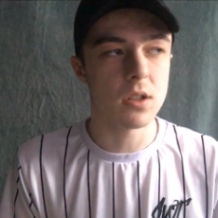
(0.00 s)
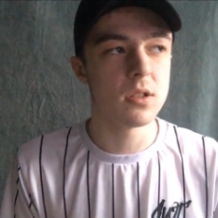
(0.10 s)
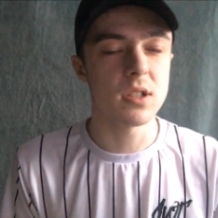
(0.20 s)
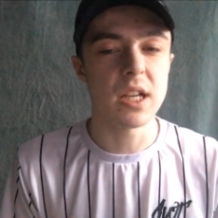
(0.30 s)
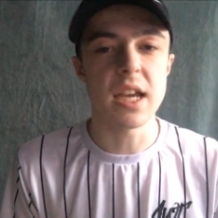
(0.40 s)

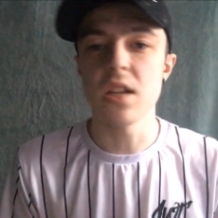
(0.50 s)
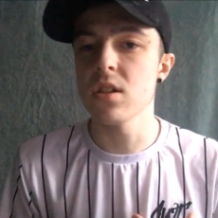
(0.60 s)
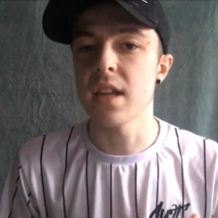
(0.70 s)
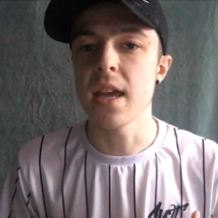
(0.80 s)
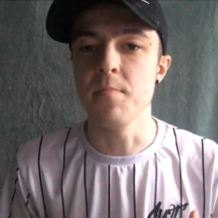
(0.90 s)
honestly it
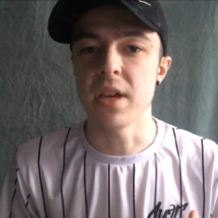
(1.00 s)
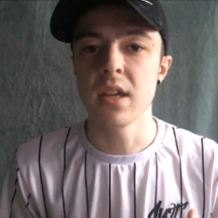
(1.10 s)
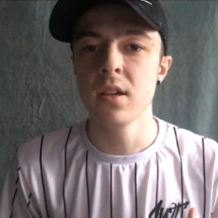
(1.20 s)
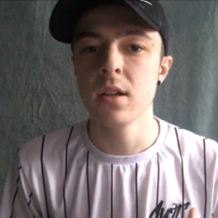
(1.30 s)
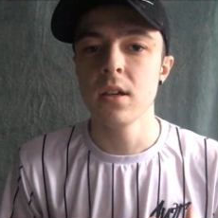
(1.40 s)
just hit
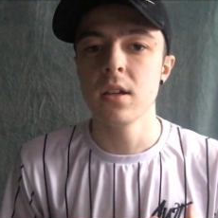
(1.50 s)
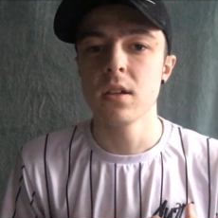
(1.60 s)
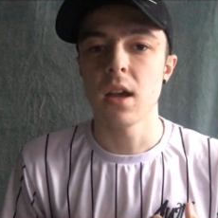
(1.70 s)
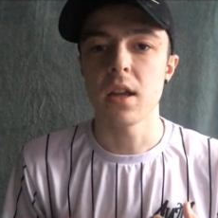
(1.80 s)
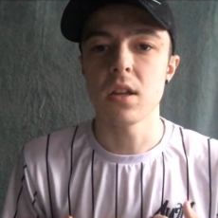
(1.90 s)
me
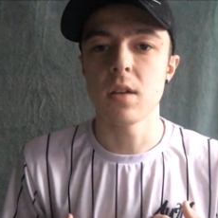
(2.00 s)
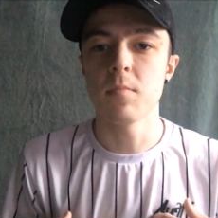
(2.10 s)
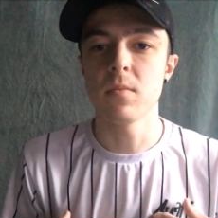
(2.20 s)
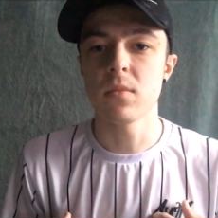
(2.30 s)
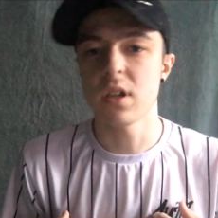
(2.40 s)
and
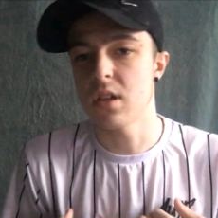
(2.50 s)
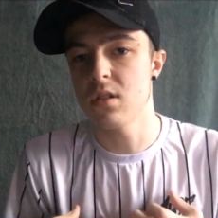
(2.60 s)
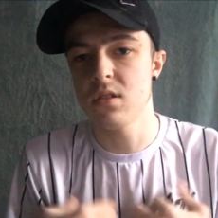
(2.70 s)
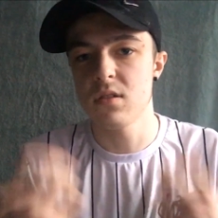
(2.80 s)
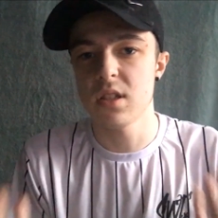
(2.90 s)
um, I
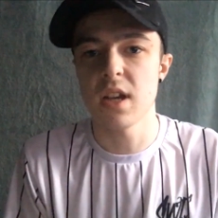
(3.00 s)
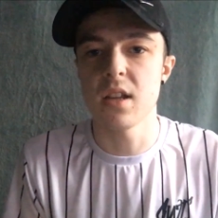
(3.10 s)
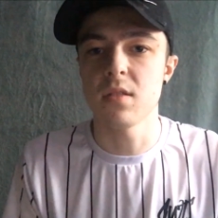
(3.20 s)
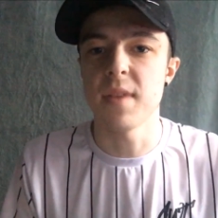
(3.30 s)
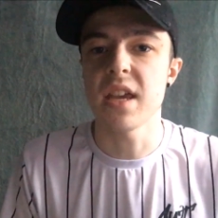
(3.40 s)
just
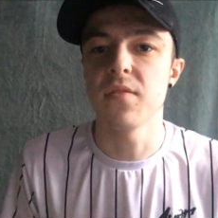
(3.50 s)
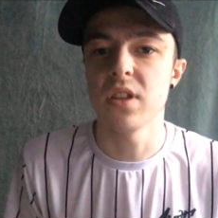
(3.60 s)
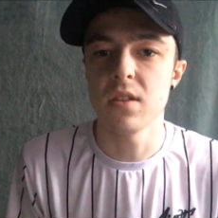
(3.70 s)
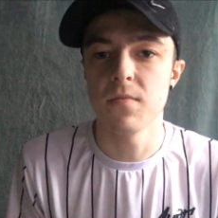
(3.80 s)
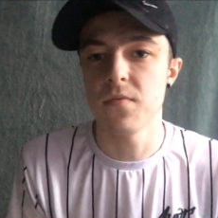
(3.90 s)
decided to make
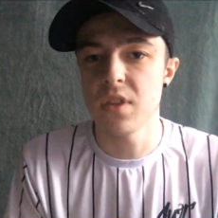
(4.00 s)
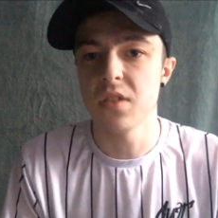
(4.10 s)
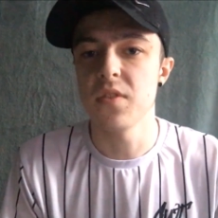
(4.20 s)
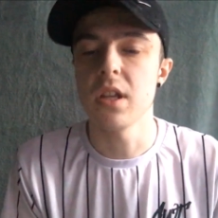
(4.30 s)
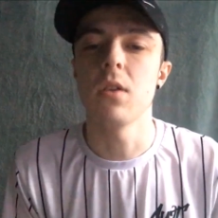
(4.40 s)
vid
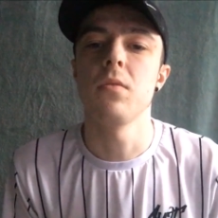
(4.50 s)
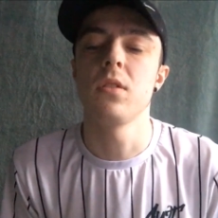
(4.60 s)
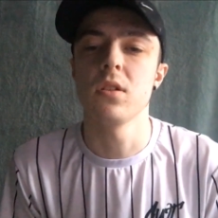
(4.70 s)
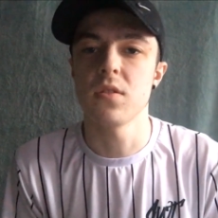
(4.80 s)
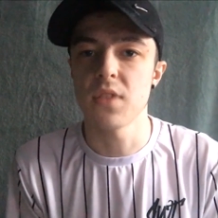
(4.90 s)
this video
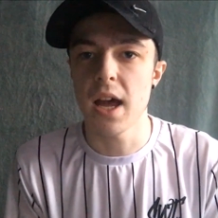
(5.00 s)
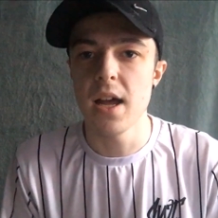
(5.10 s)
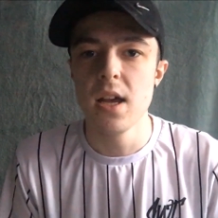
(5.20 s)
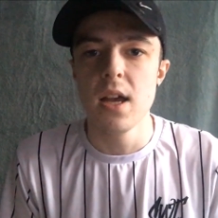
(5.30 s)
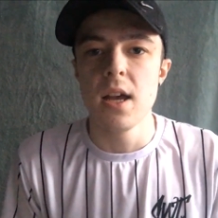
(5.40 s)
because of
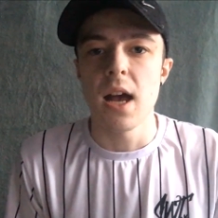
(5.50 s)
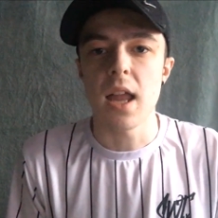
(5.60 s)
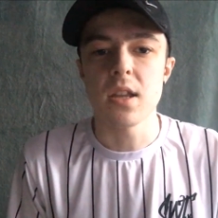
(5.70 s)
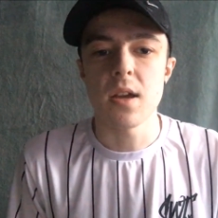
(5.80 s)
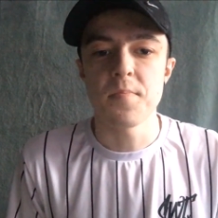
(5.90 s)
that
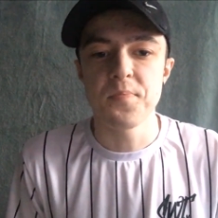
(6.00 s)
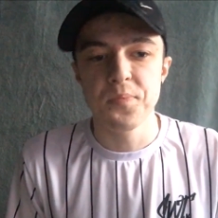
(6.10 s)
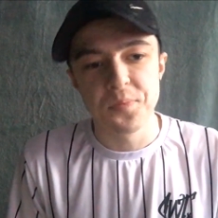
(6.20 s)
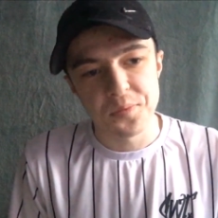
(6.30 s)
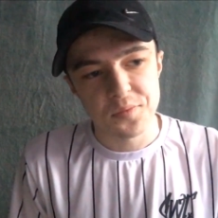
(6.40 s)
and
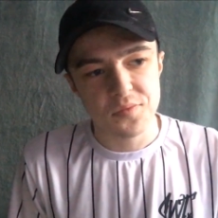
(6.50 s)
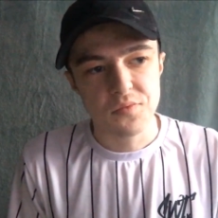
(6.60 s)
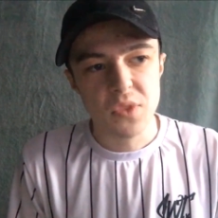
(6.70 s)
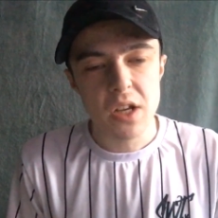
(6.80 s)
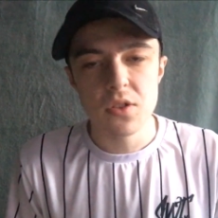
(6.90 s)
um,
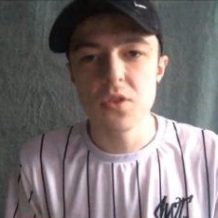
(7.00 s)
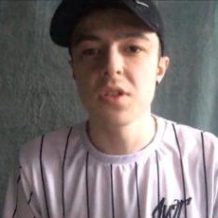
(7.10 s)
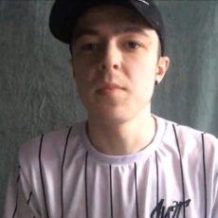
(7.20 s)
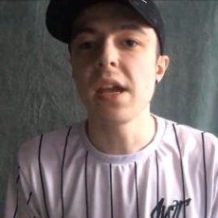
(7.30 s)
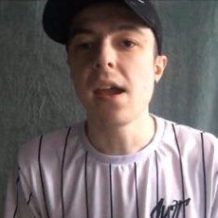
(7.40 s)

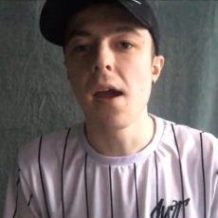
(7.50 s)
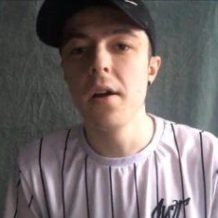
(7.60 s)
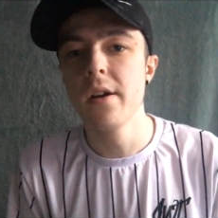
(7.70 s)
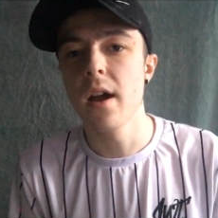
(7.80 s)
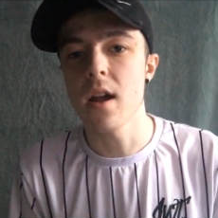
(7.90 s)
trust me
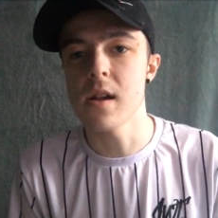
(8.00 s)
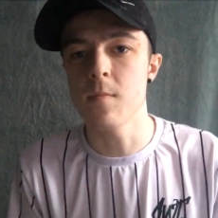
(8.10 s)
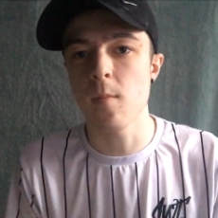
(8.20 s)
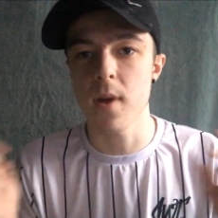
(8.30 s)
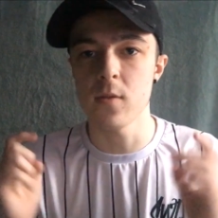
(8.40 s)

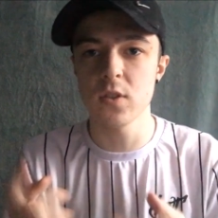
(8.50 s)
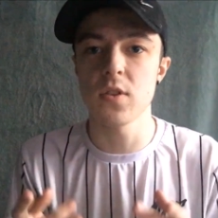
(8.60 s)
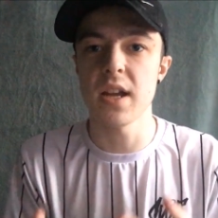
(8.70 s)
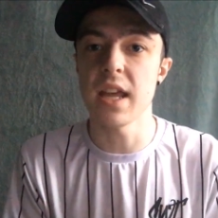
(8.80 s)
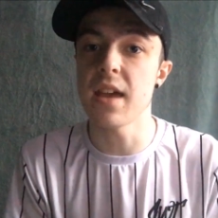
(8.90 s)
um, I want
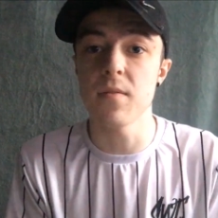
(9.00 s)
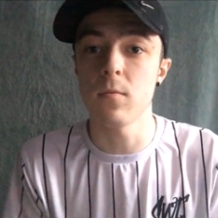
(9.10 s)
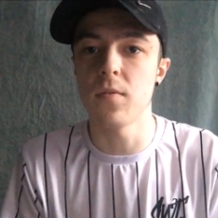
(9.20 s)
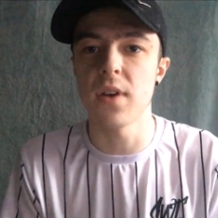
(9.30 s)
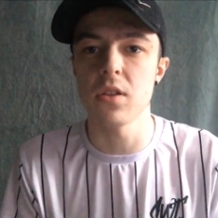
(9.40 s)
to try and hit
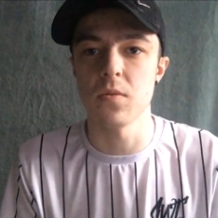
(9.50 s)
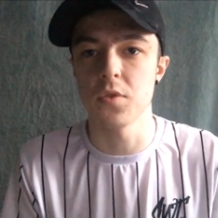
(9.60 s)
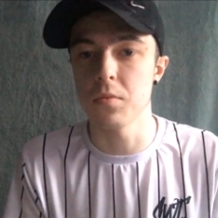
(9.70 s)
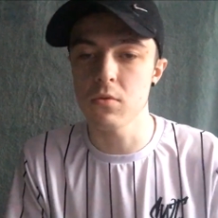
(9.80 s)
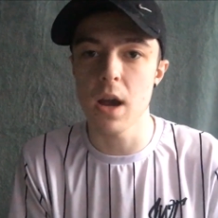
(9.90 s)
1,000
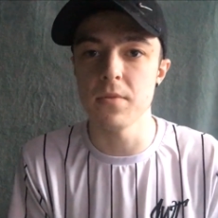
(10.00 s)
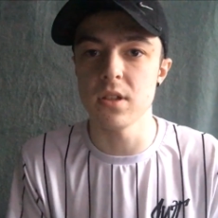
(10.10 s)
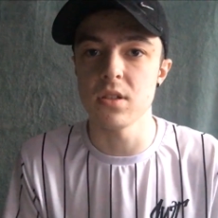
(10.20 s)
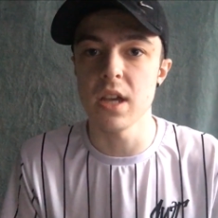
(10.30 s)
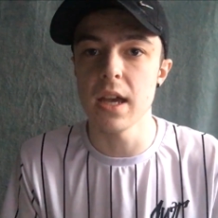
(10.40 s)

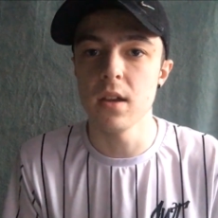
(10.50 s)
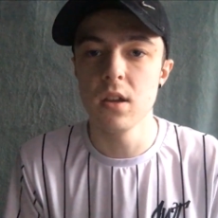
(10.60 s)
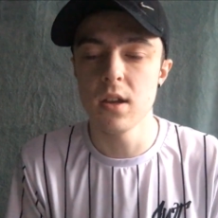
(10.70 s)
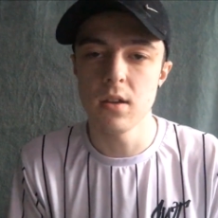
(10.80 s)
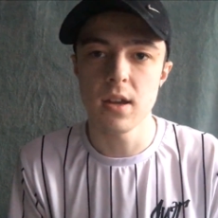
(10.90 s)
subscribers this year,
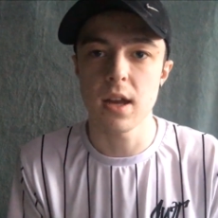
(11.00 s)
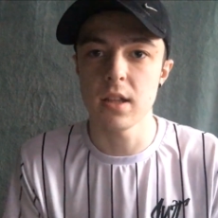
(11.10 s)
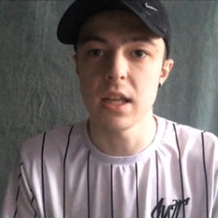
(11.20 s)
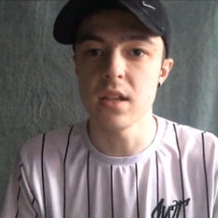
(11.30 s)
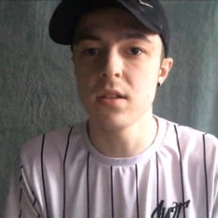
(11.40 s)

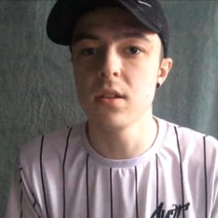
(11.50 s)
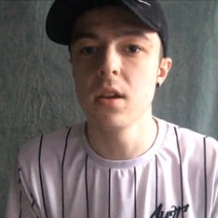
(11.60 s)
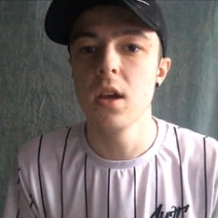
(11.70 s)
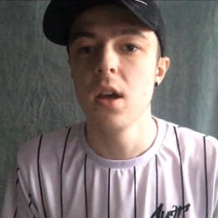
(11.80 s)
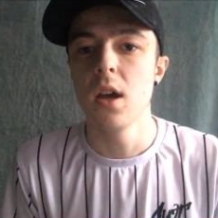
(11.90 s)
at least.
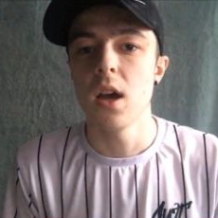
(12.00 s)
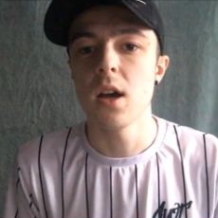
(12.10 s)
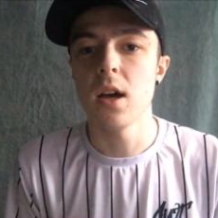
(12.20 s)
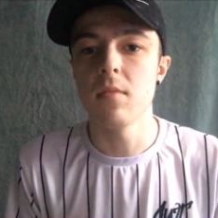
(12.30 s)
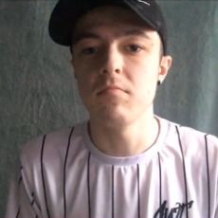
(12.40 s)

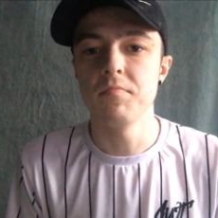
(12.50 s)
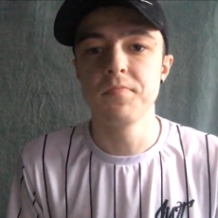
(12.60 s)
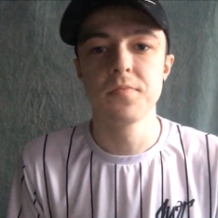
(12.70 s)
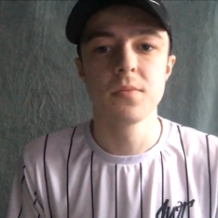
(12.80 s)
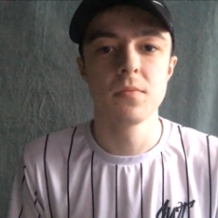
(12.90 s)
Um,
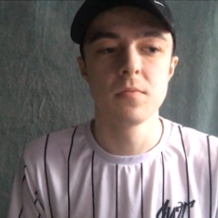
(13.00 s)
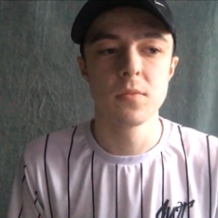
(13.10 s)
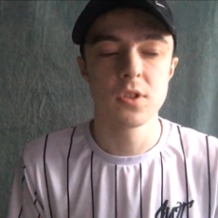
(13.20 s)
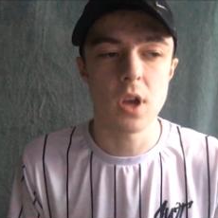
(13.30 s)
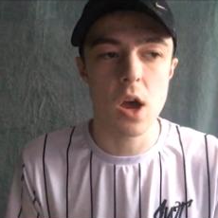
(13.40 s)

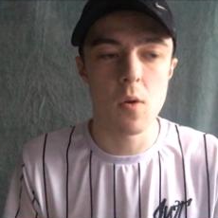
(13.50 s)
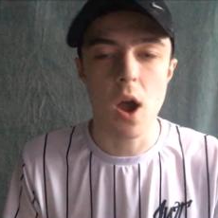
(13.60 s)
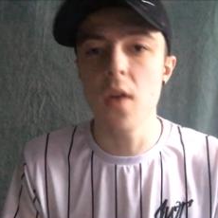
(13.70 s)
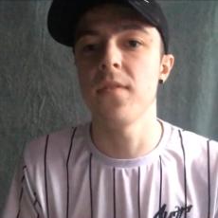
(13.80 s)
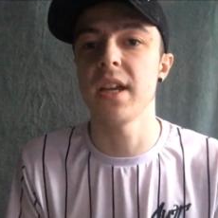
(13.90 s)
so
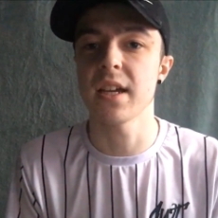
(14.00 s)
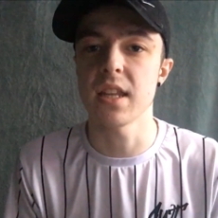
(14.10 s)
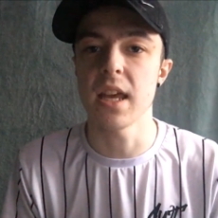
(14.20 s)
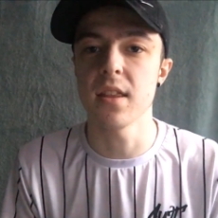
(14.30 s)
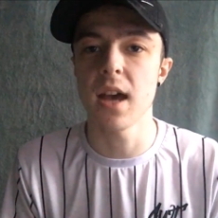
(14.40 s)
hopefully I
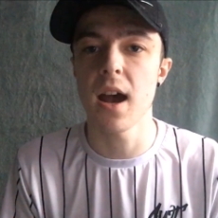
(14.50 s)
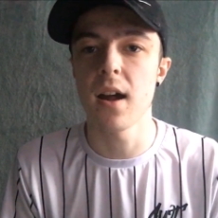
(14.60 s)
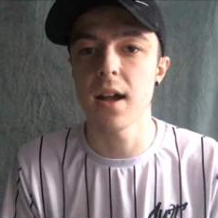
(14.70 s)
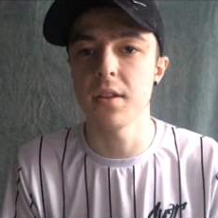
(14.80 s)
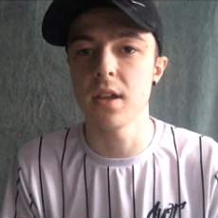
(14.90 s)
can hit that.
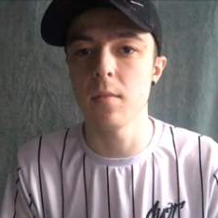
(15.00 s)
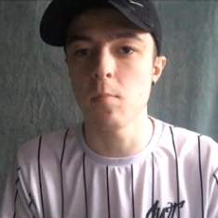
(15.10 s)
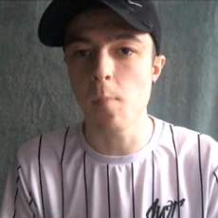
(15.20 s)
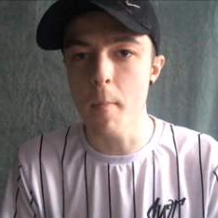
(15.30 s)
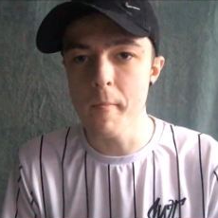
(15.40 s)
And
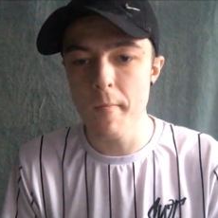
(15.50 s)
um,